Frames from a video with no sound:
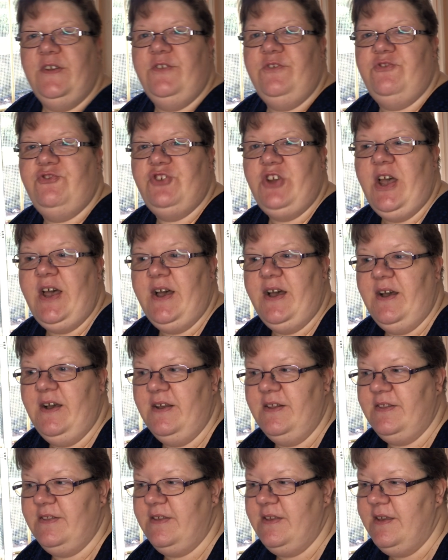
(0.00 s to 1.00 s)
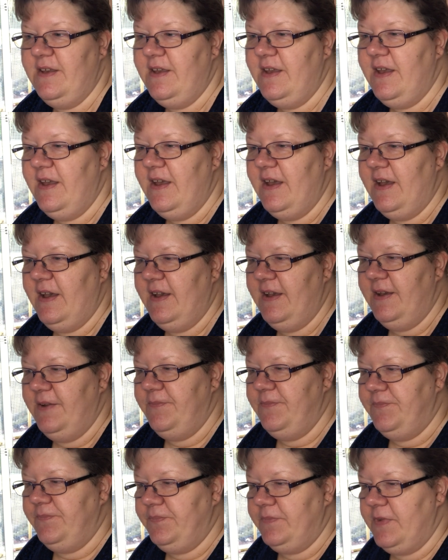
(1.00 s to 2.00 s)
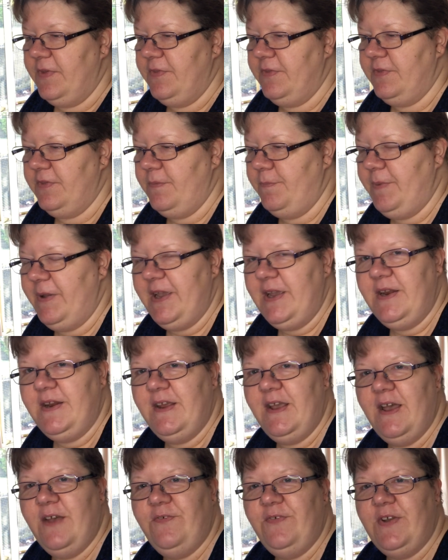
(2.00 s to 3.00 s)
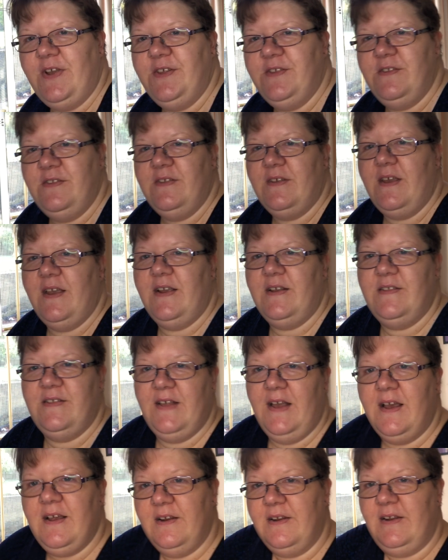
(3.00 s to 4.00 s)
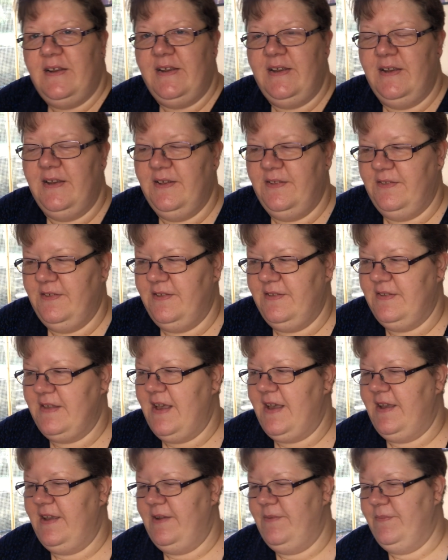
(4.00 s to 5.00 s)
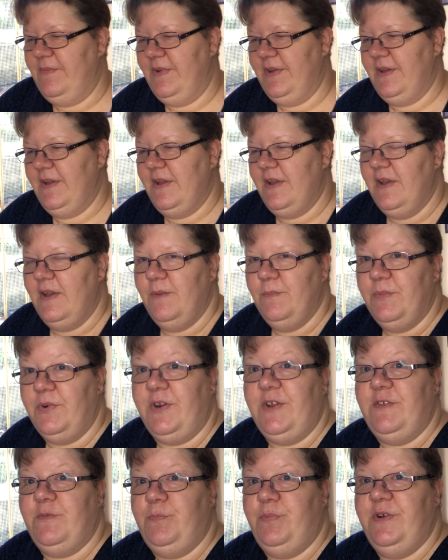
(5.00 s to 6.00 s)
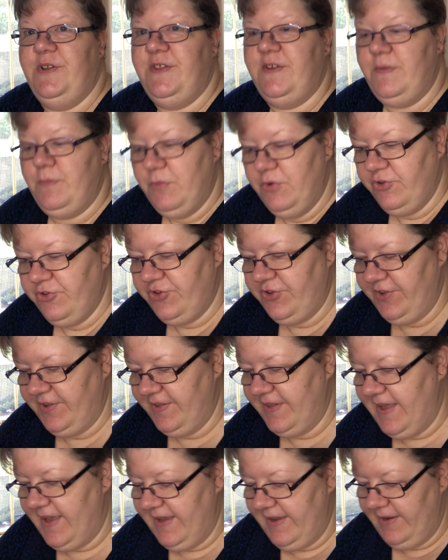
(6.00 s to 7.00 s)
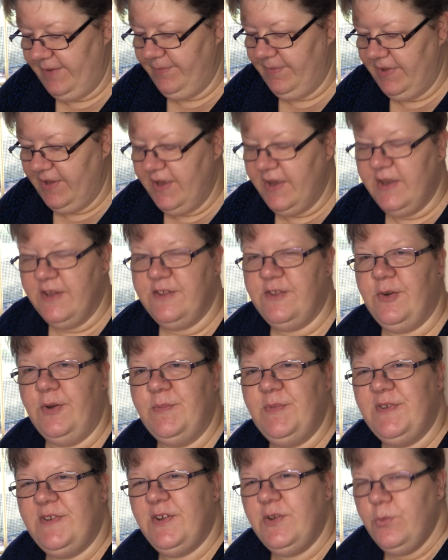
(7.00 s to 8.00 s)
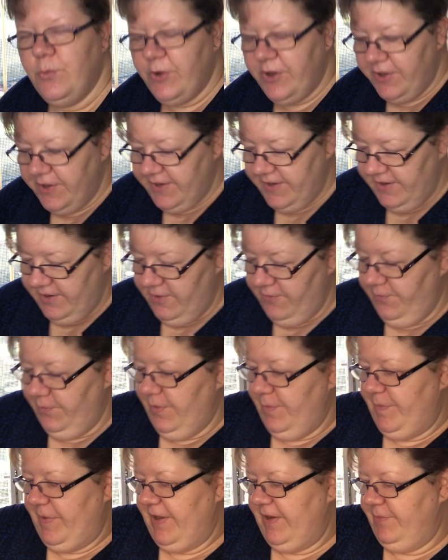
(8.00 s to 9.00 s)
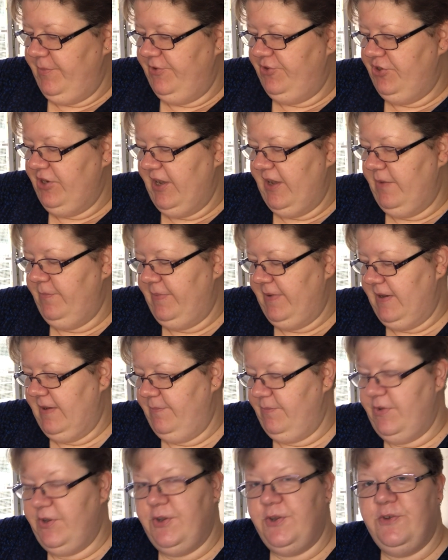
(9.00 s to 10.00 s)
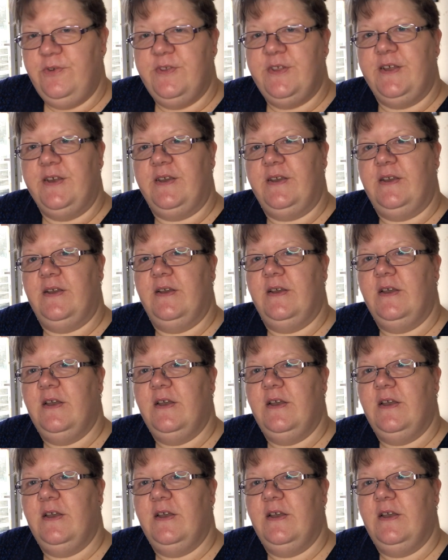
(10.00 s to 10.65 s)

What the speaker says: chart. The PDF isn't exactly the same, but it's pretty much the same. So I'm still working off my paper chart, but I'm using